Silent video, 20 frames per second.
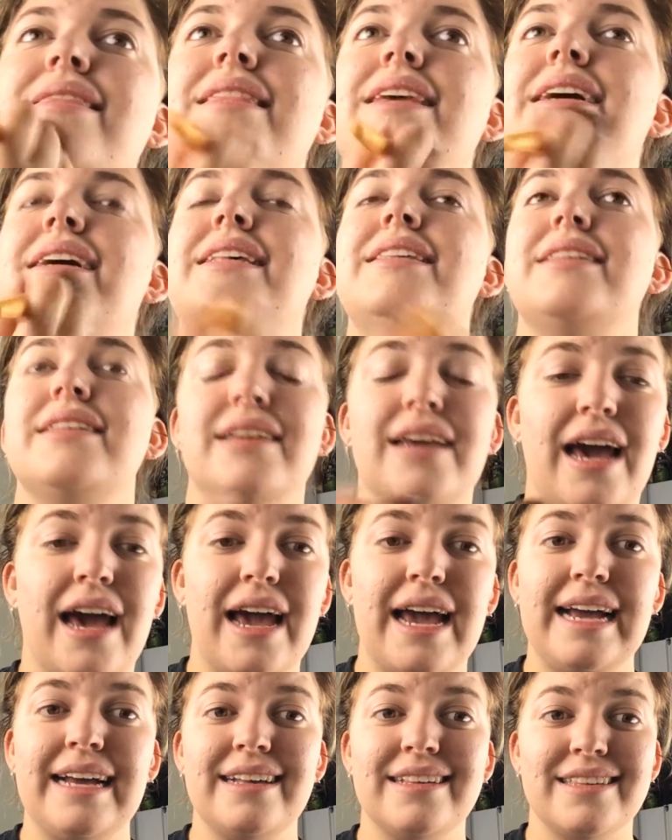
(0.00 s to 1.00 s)
This, you
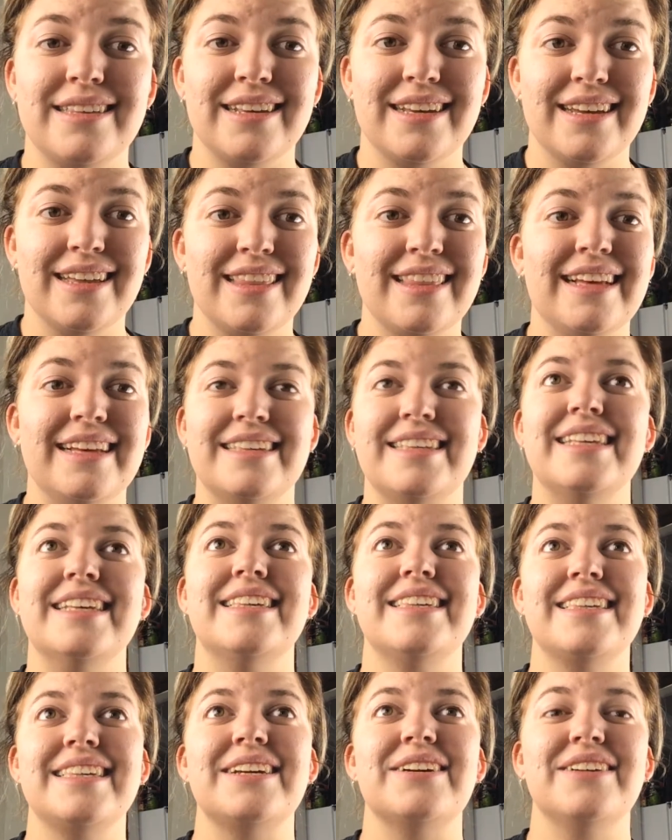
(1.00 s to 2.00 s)
guys, this
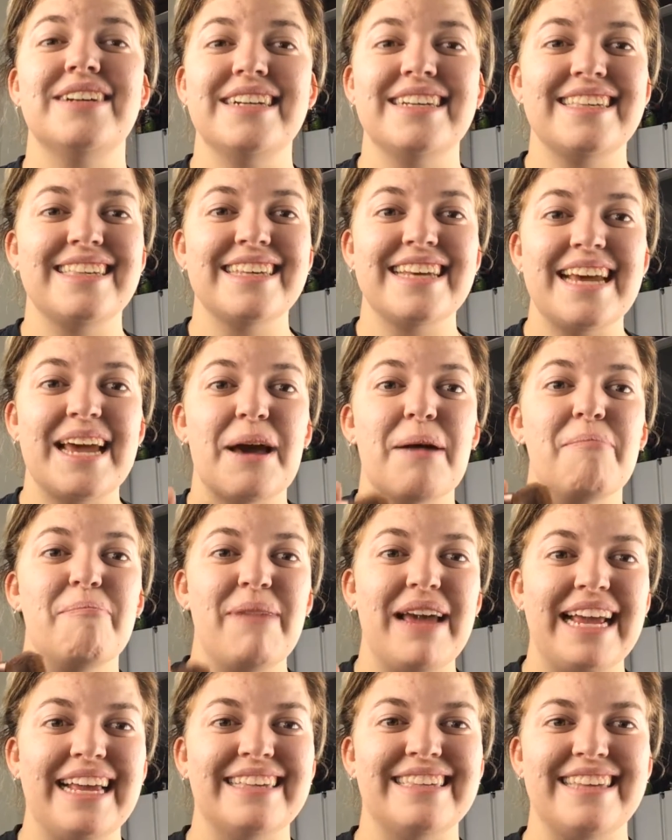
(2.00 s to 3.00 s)
is seriously
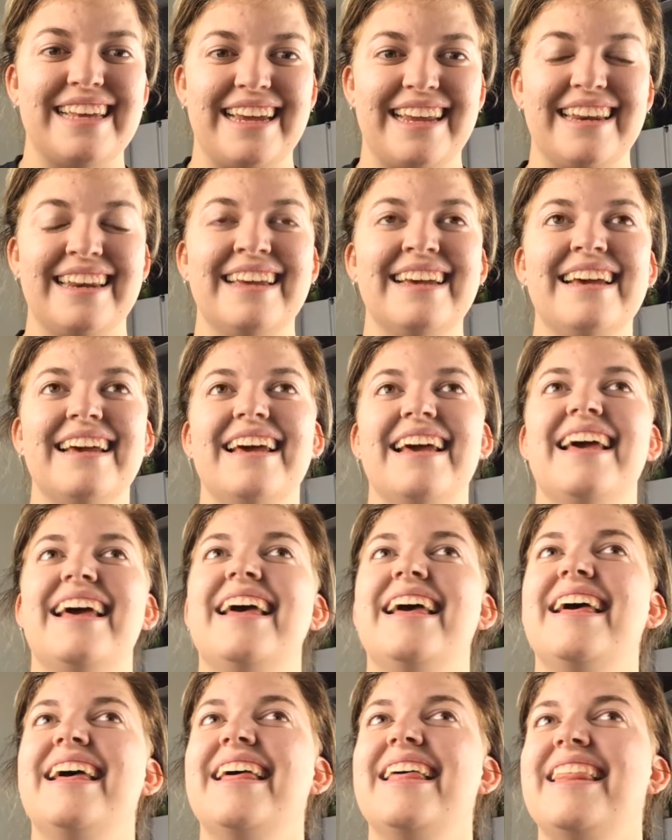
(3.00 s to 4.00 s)
amazing.
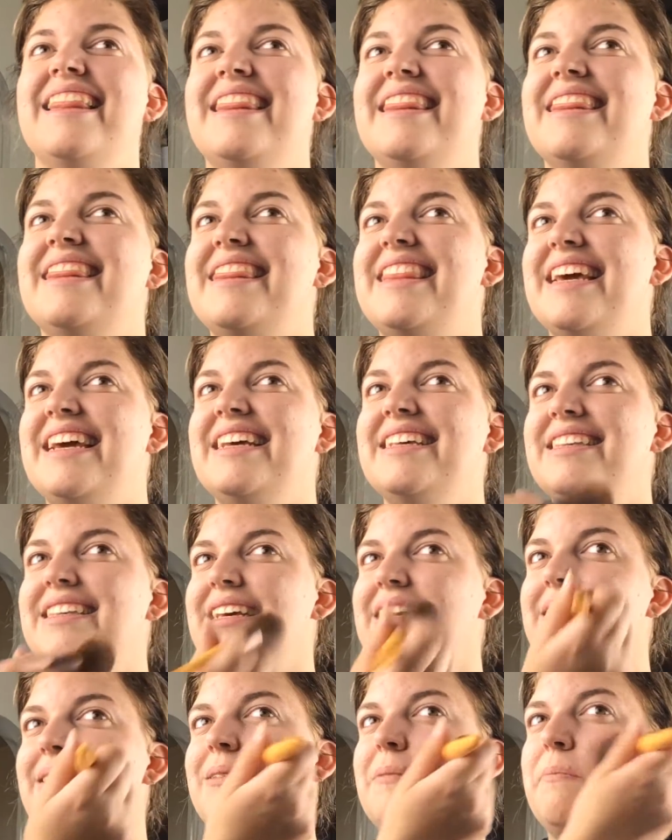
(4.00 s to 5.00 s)
This
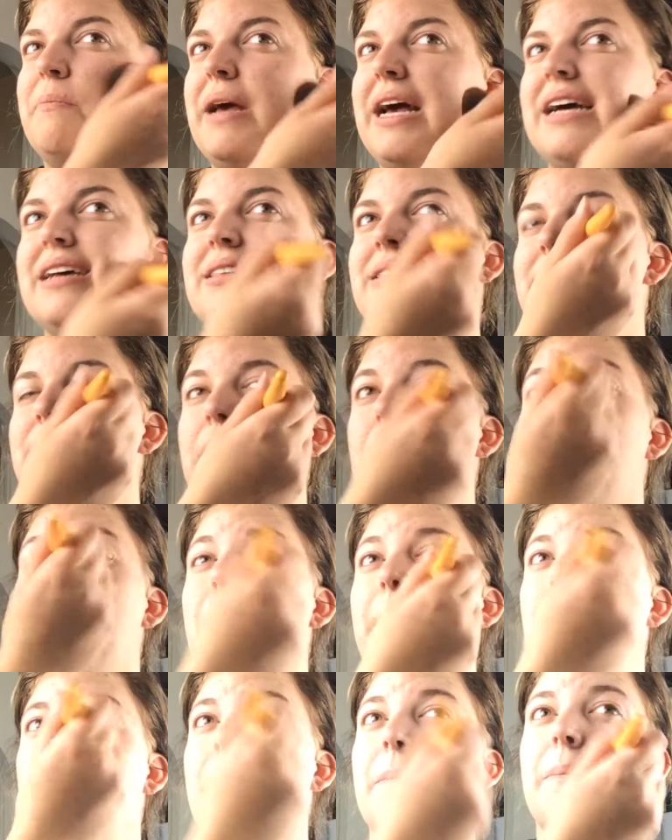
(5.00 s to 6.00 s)
is the best
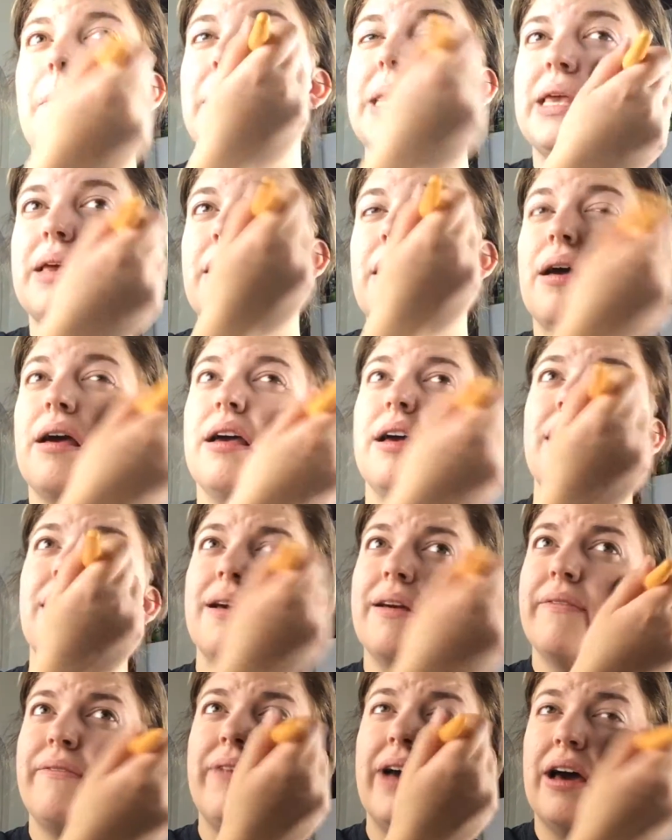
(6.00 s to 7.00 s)

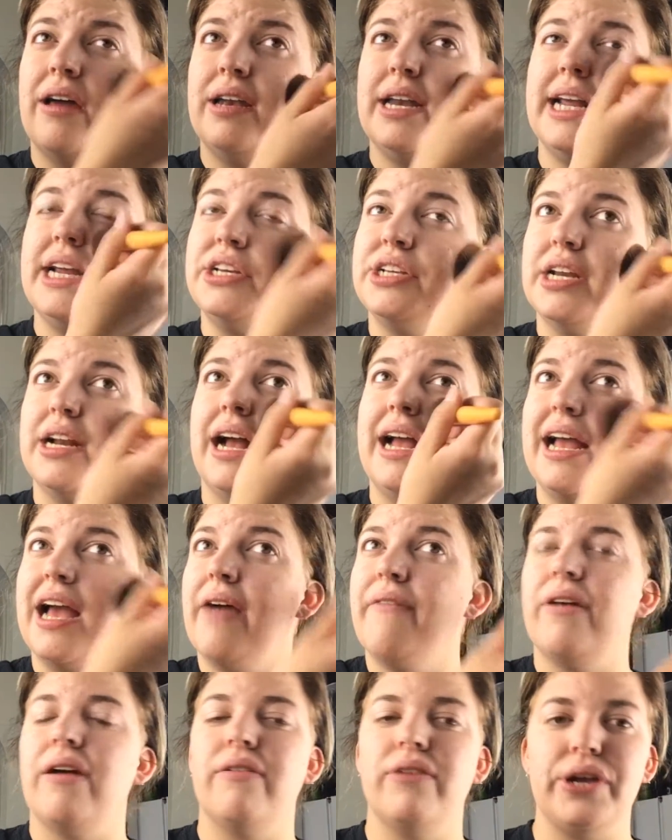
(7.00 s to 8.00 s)
foundation I
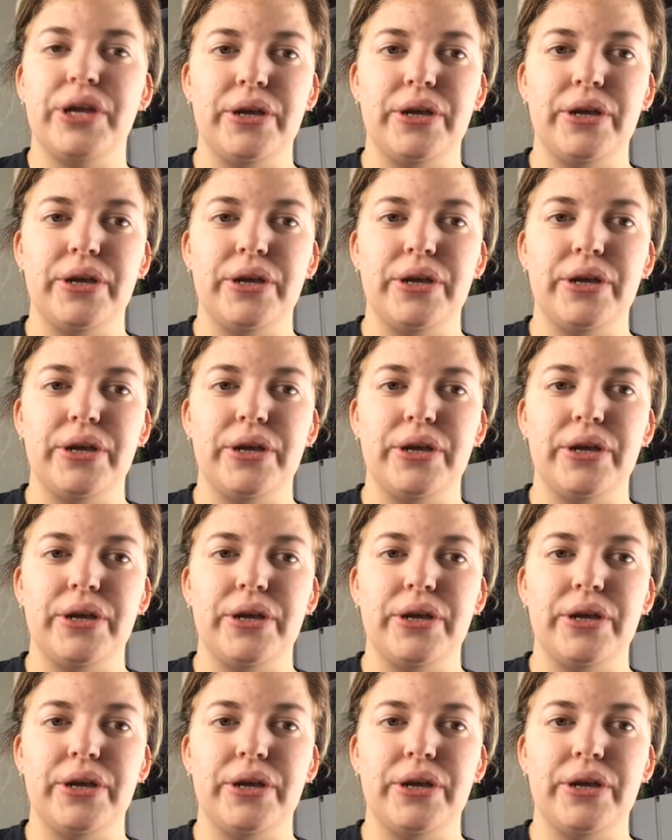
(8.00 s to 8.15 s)
have ever